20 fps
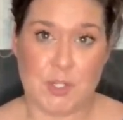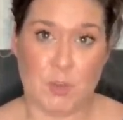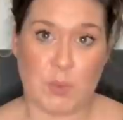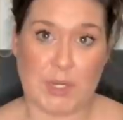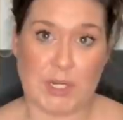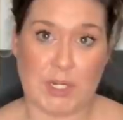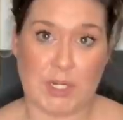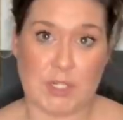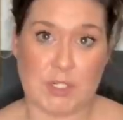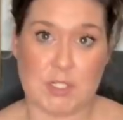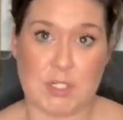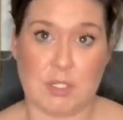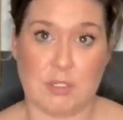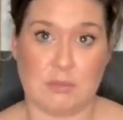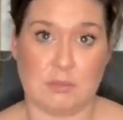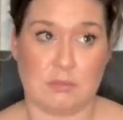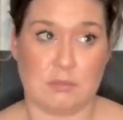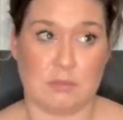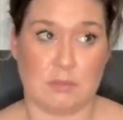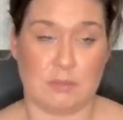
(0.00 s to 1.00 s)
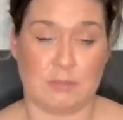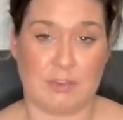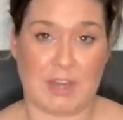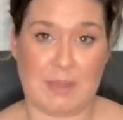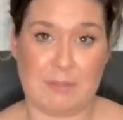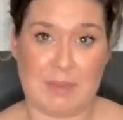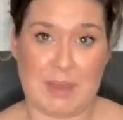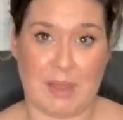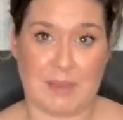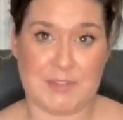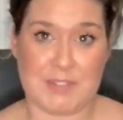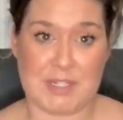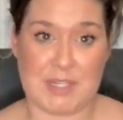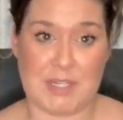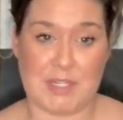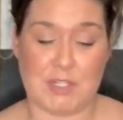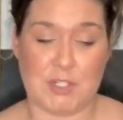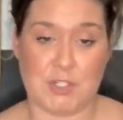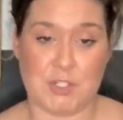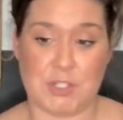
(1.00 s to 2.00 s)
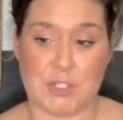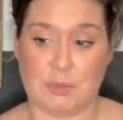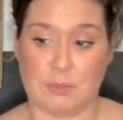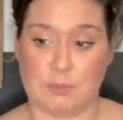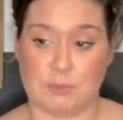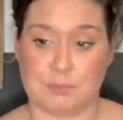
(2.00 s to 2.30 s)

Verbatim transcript: winners, five pounds each.